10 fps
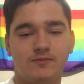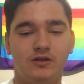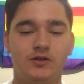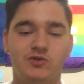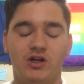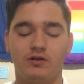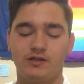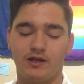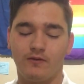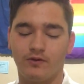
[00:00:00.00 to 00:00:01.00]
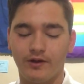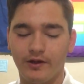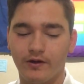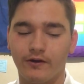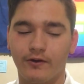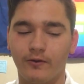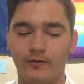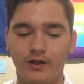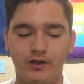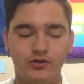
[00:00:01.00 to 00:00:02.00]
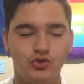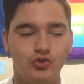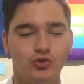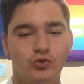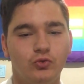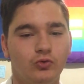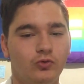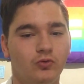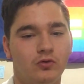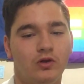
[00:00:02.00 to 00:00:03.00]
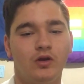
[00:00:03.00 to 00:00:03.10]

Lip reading: to my YouTube channel. Today we are going to